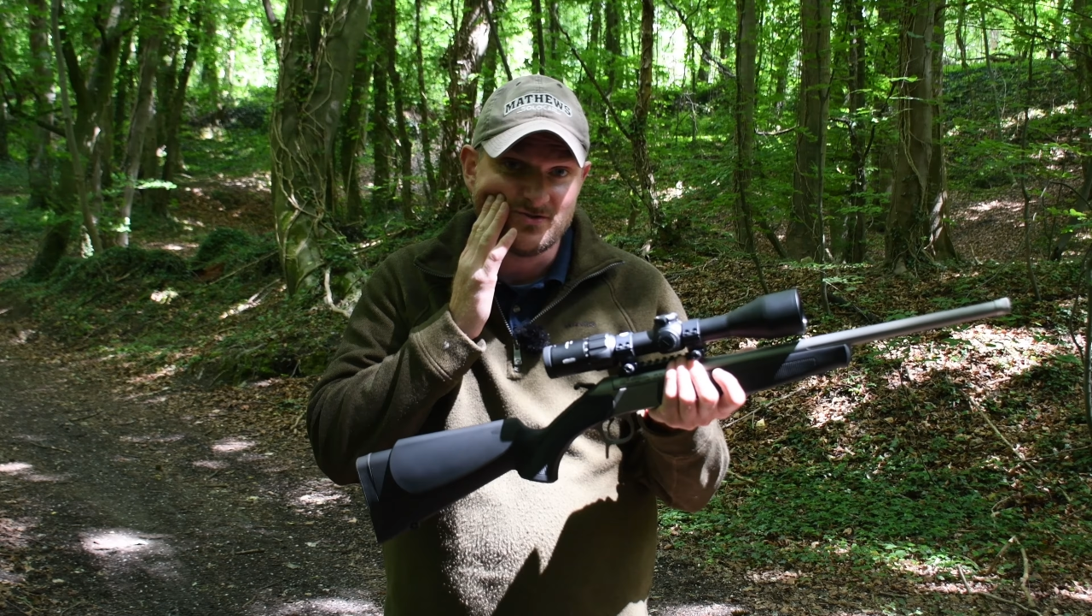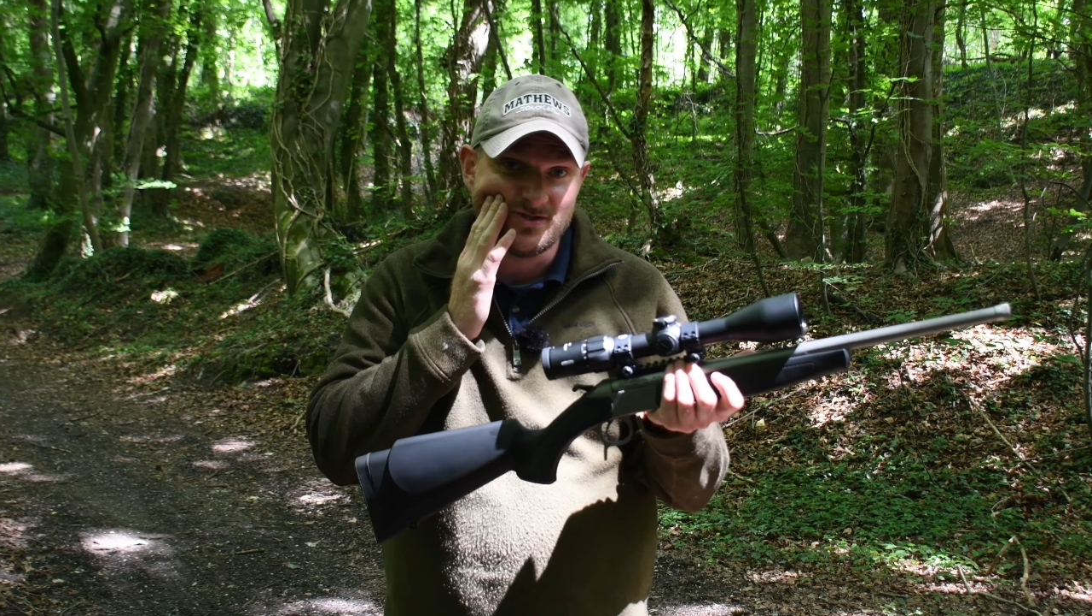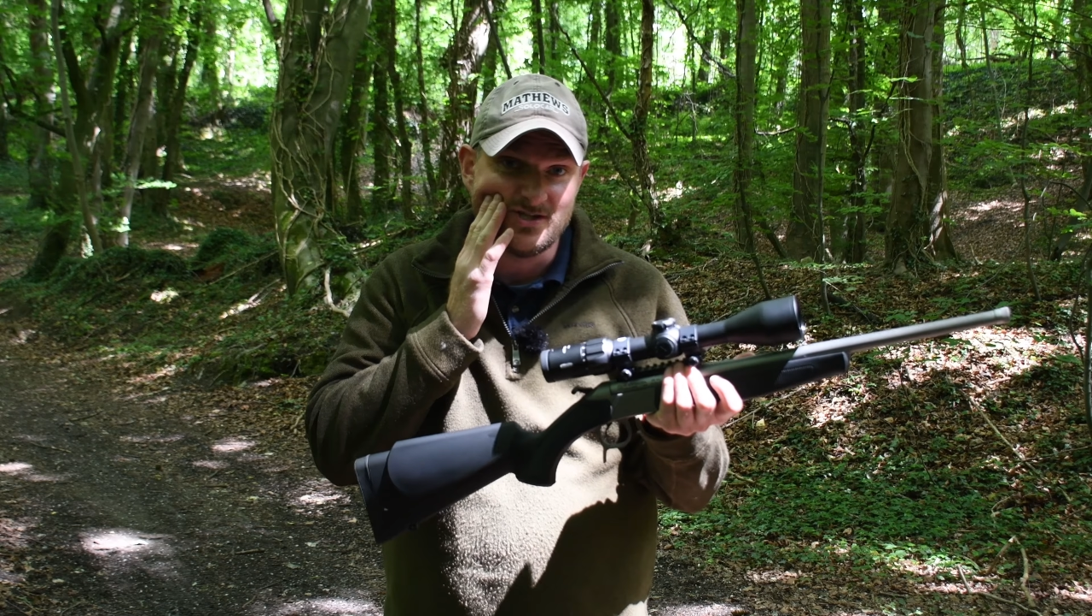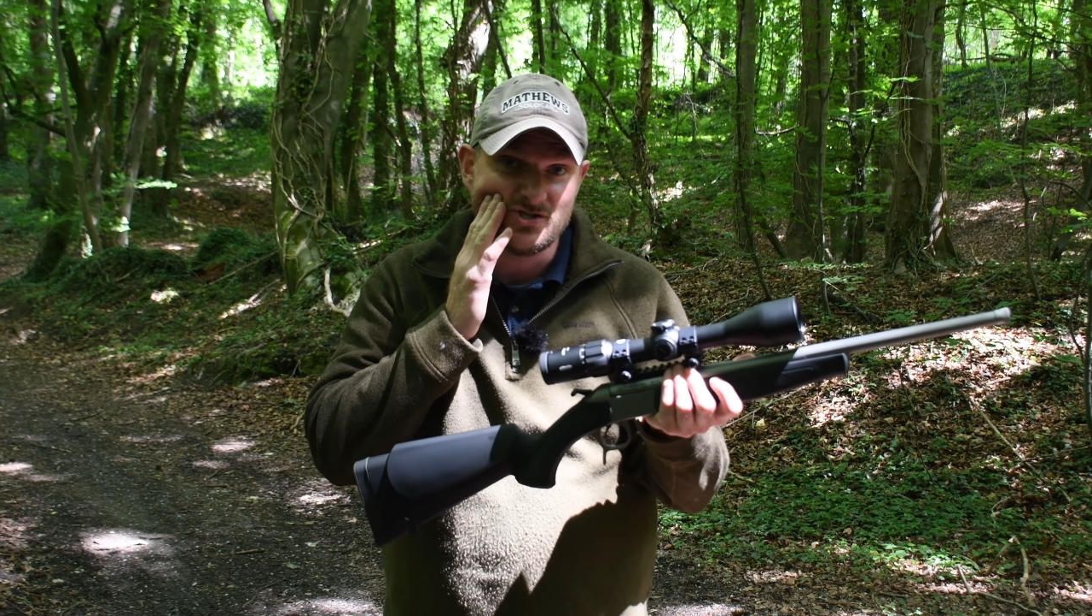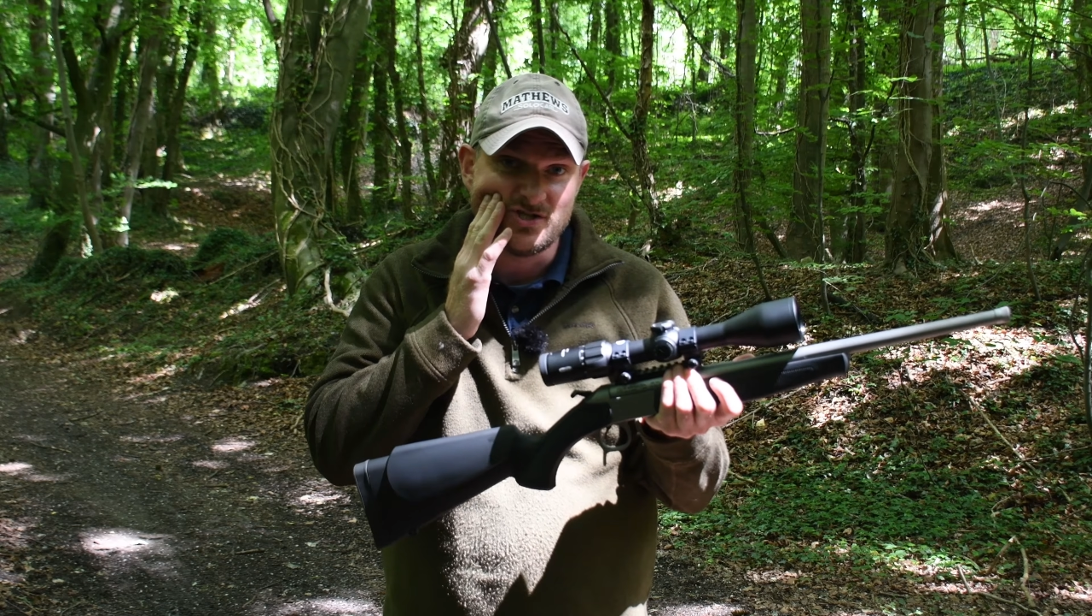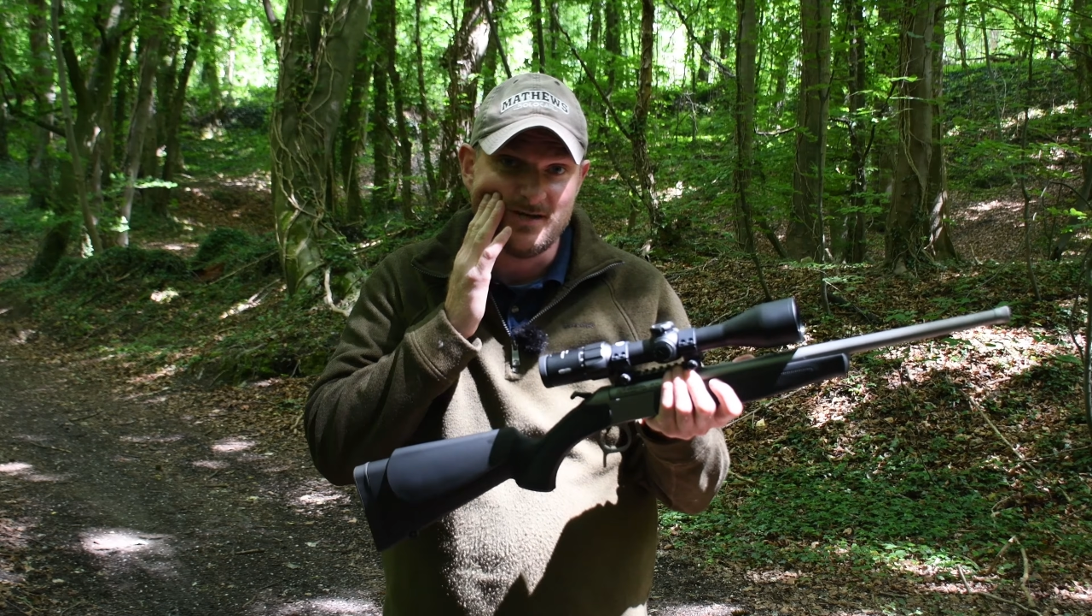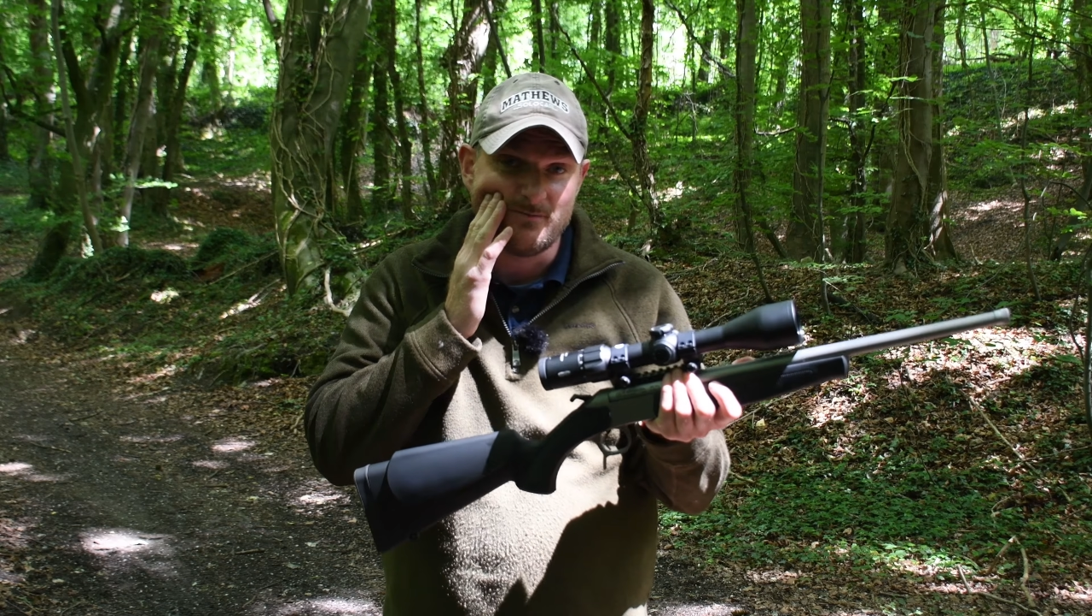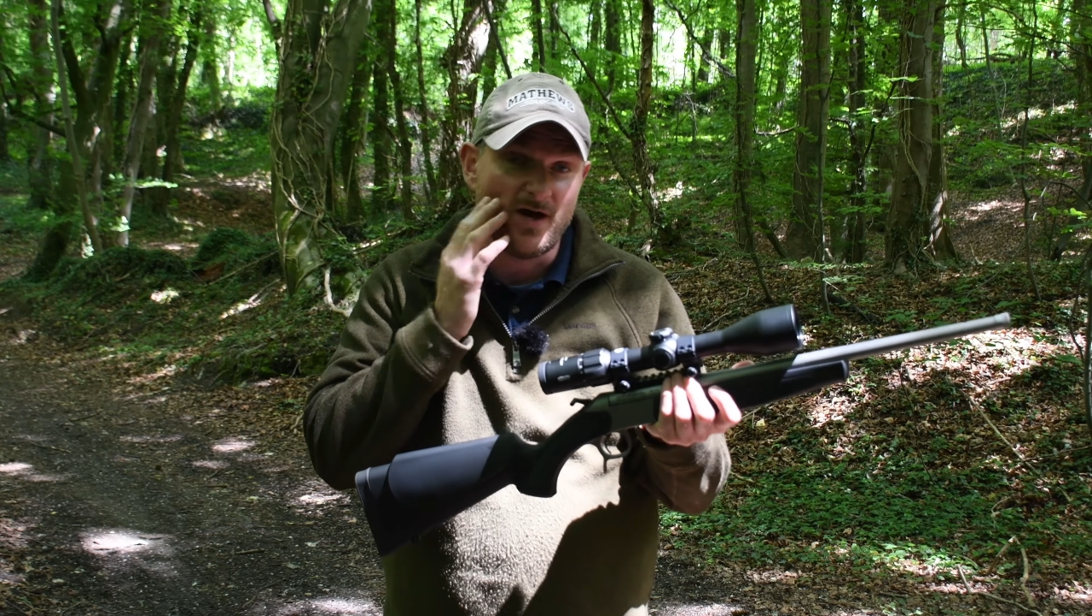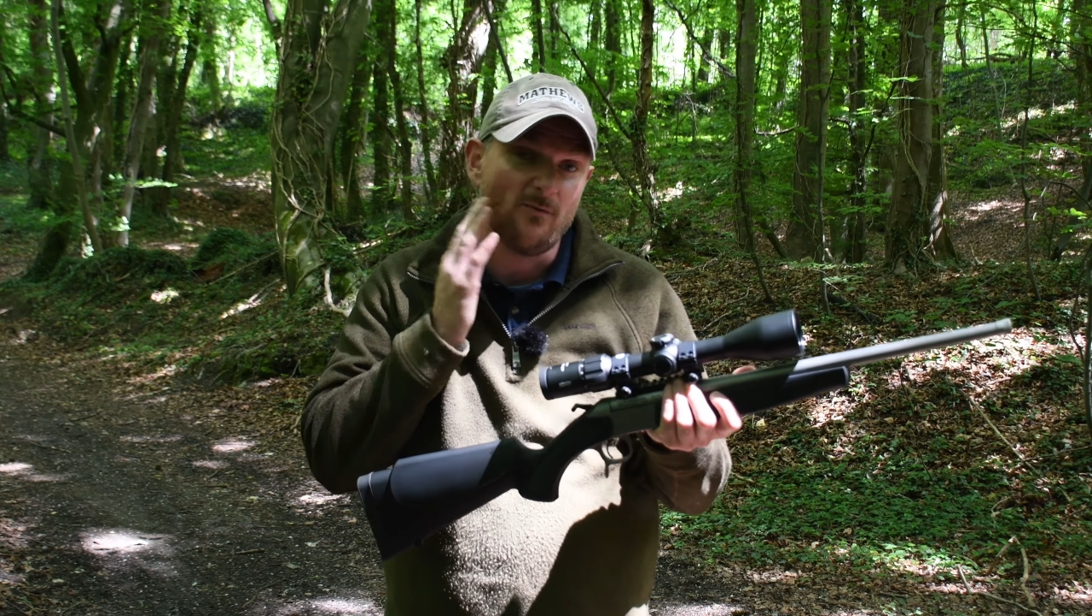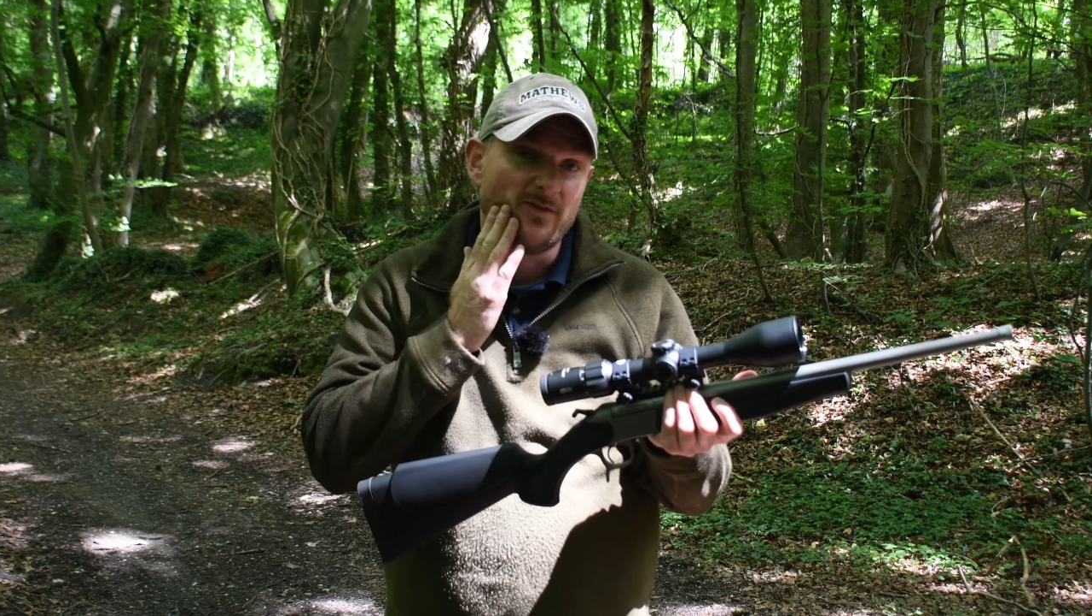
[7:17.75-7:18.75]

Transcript: under your cheekbone